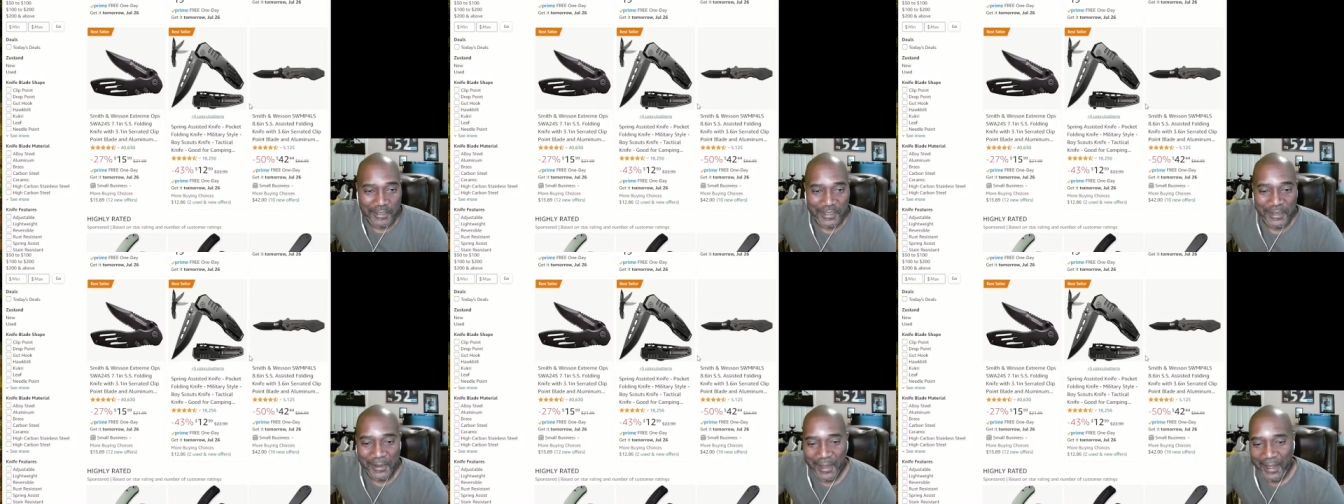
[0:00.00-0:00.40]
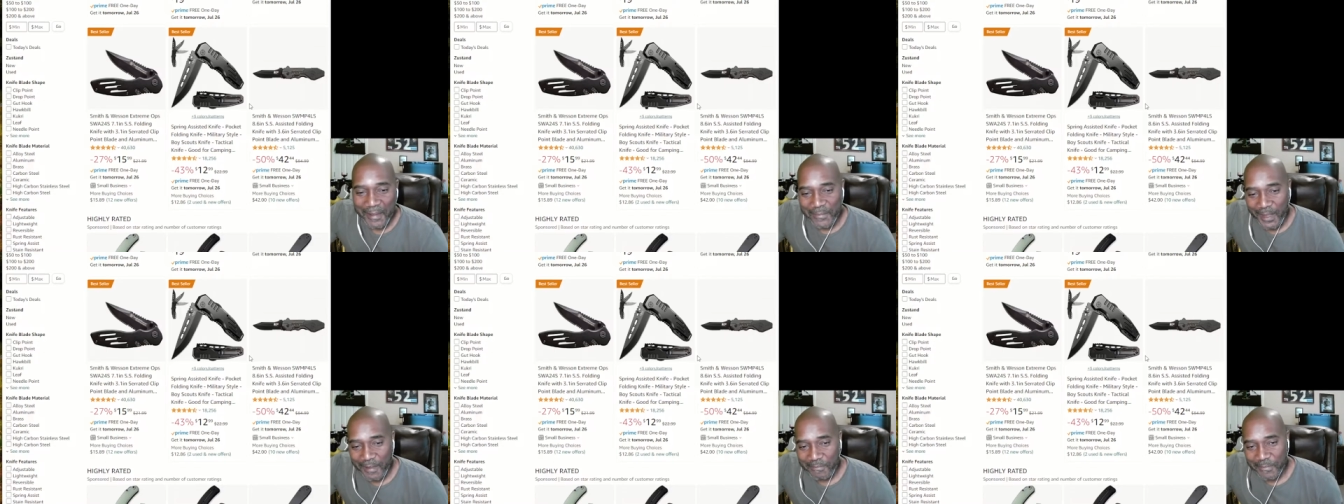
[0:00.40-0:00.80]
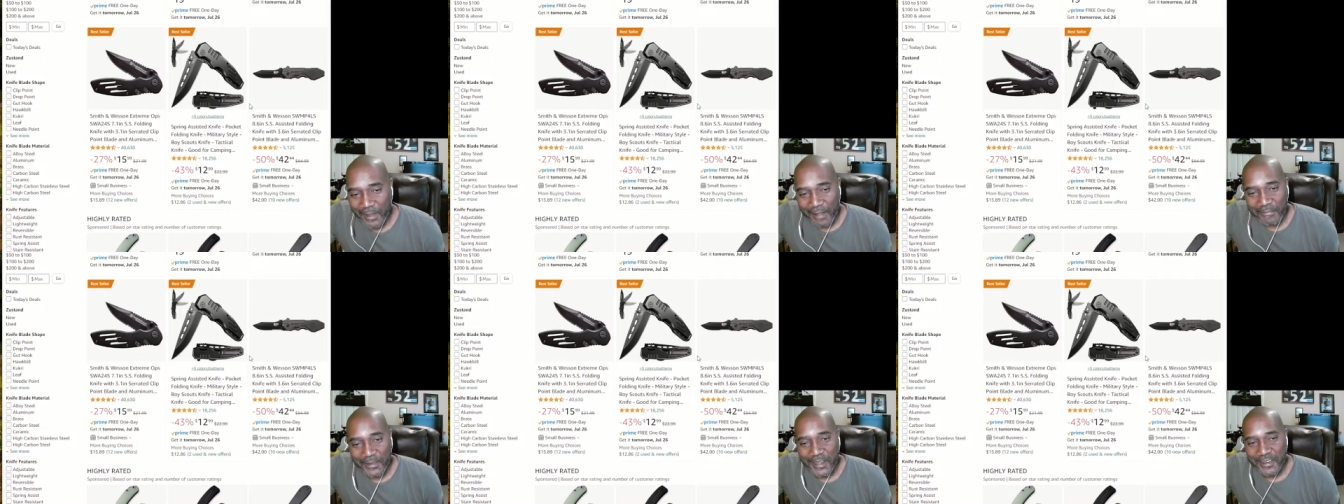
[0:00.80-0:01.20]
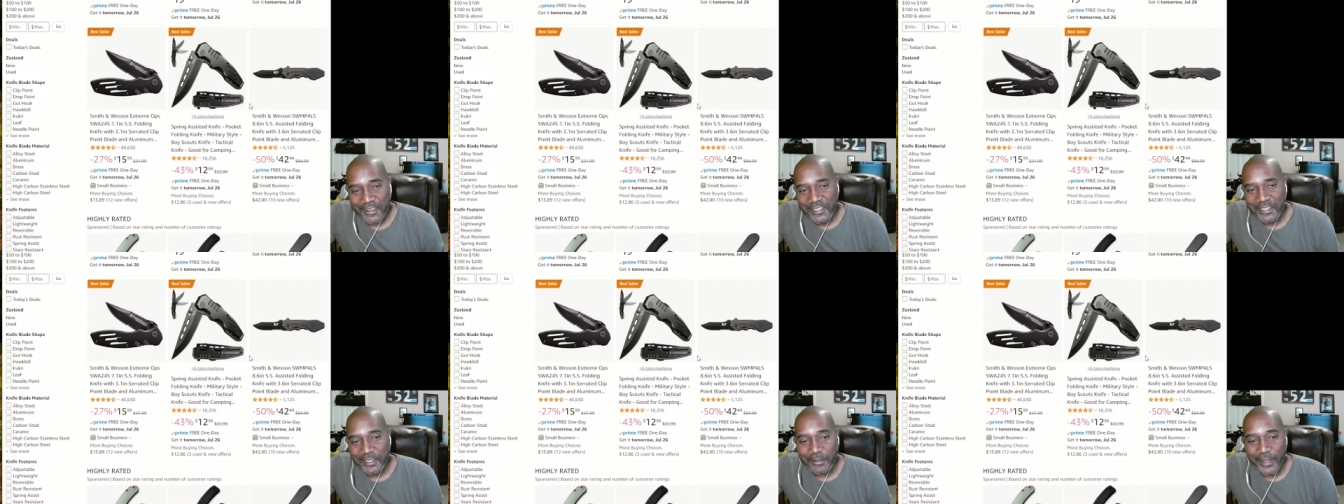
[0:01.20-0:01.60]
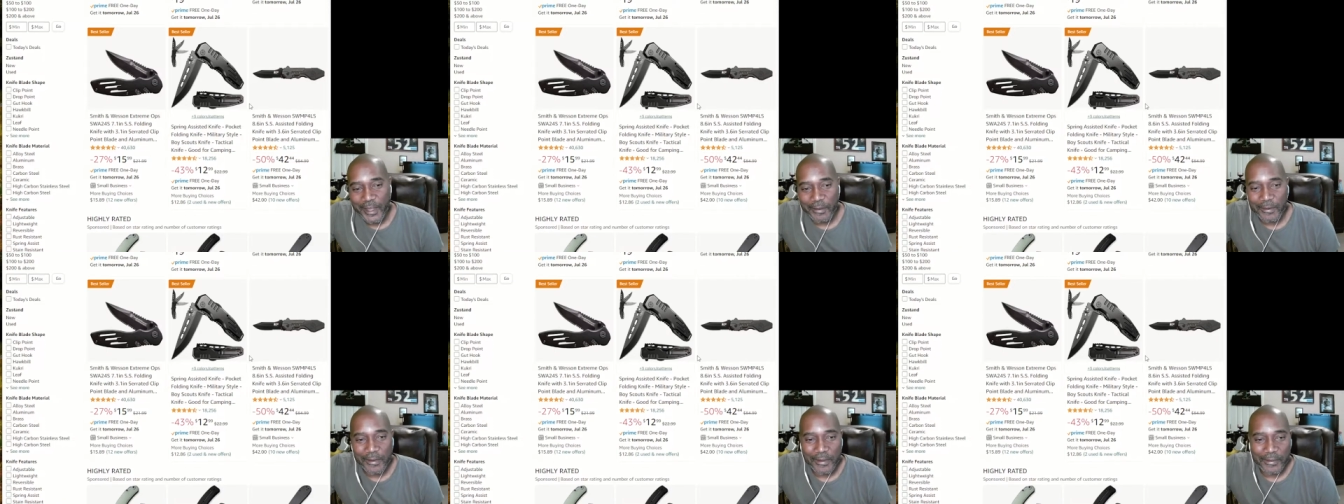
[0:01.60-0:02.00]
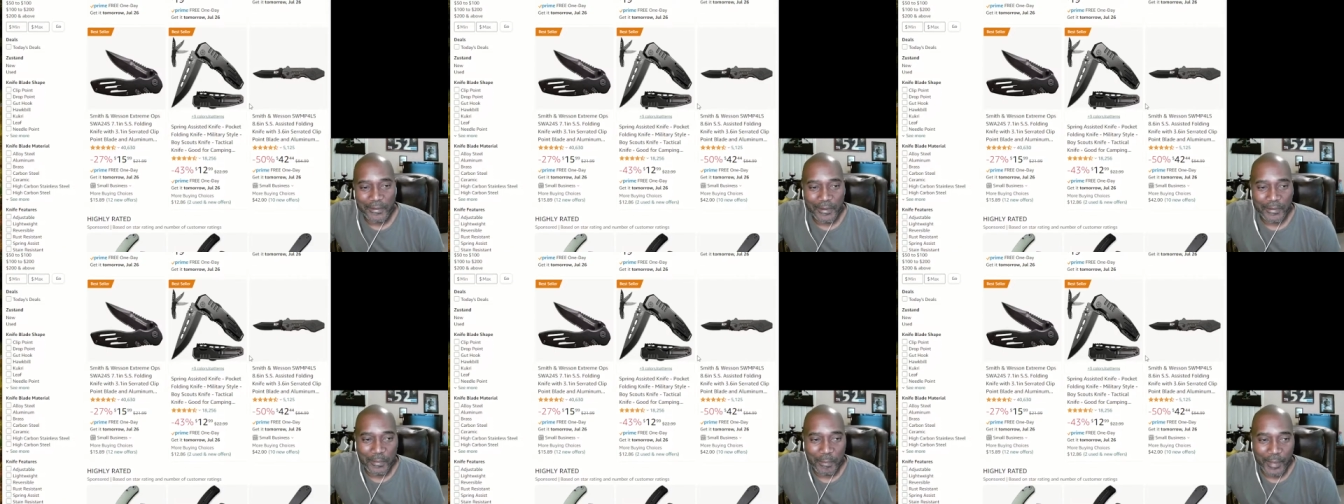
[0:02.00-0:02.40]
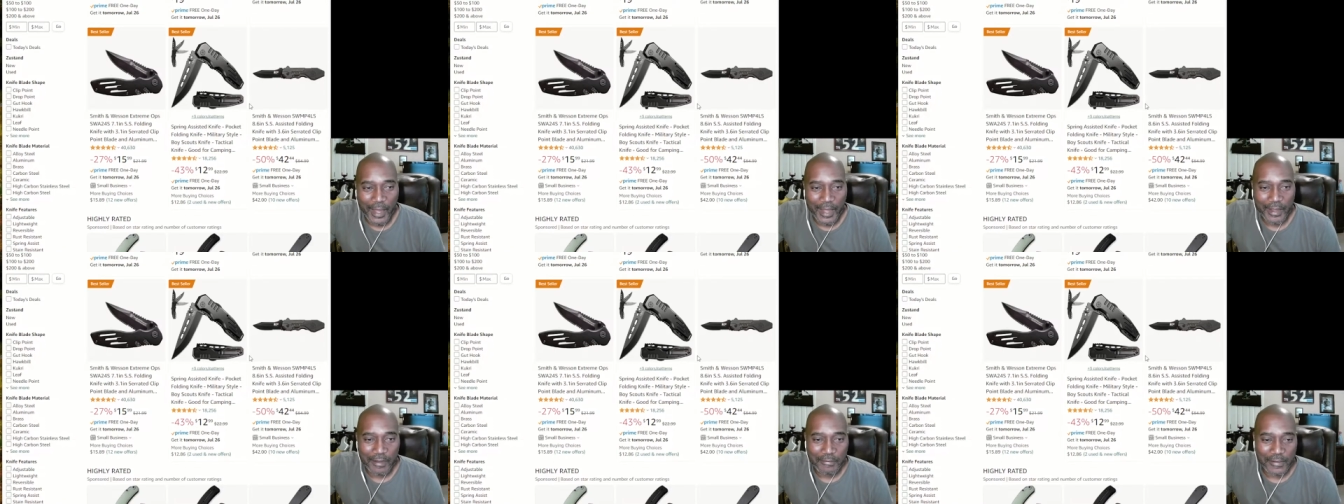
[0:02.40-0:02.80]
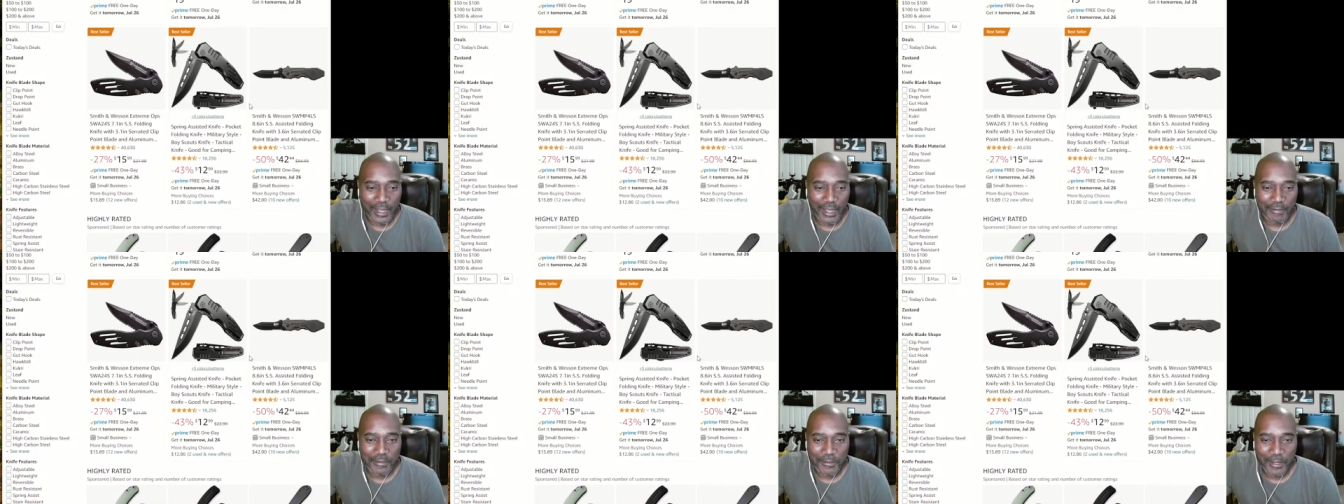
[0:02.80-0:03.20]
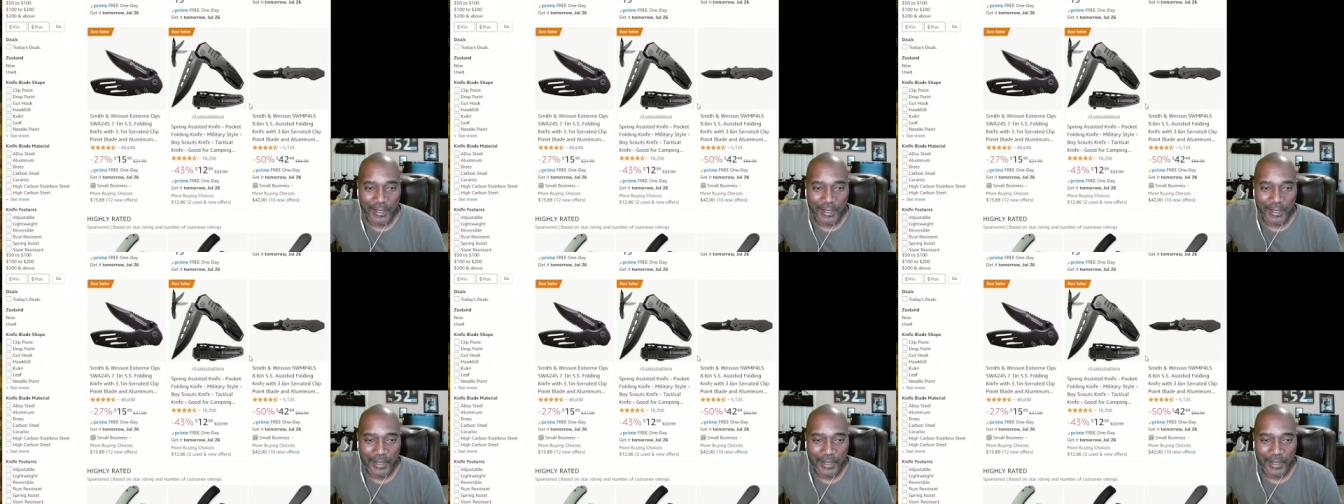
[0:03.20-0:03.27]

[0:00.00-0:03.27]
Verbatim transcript: So I've kind of chilled out on the buying of knives right